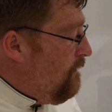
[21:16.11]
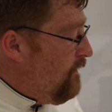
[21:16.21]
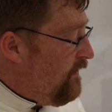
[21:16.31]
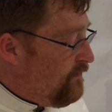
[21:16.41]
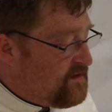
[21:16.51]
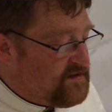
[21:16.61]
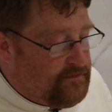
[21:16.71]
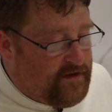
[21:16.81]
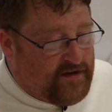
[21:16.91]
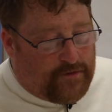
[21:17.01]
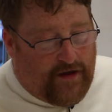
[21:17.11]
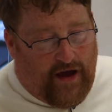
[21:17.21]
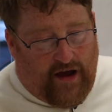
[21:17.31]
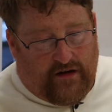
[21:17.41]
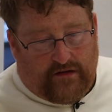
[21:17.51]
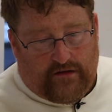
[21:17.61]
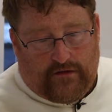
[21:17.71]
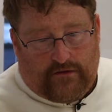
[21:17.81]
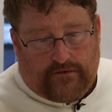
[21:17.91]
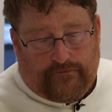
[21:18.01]
But there's some things we can
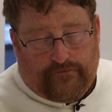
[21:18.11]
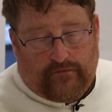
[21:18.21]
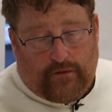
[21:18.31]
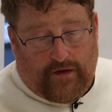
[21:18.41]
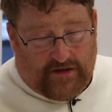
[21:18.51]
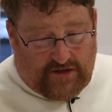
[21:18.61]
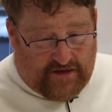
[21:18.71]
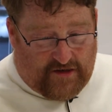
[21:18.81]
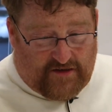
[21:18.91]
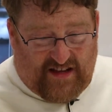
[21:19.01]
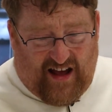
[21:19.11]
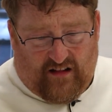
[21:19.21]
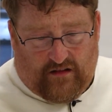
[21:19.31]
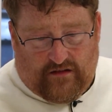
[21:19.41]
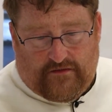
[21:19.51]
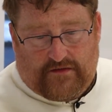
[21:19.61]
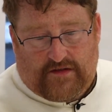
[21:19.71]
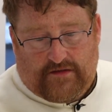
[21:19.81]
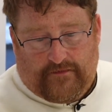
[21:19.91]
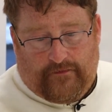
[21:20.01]
do. We can change
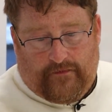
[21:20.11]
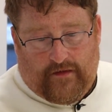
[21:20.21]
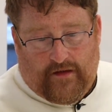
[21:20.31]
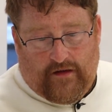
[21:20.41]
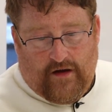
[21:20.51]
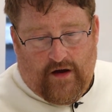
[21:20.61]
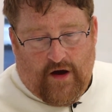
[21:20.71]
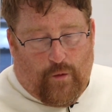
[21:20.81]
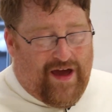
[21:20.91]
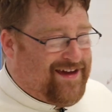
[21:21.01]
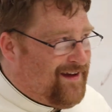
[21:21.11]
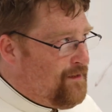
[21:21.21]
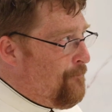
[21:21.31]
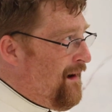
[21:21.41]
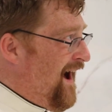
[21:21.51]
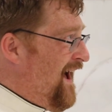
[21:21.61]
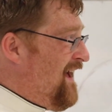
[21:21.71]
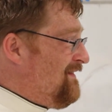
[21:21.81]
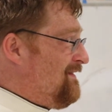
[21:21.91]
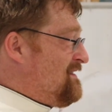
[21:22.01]
ourselves. We can,
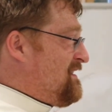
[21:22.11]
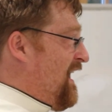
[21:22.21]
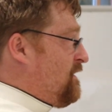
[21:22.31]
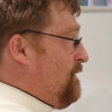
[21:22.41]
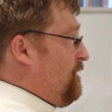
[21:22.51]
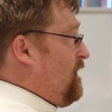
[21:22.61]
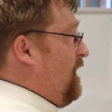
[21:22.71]
by the sacrament of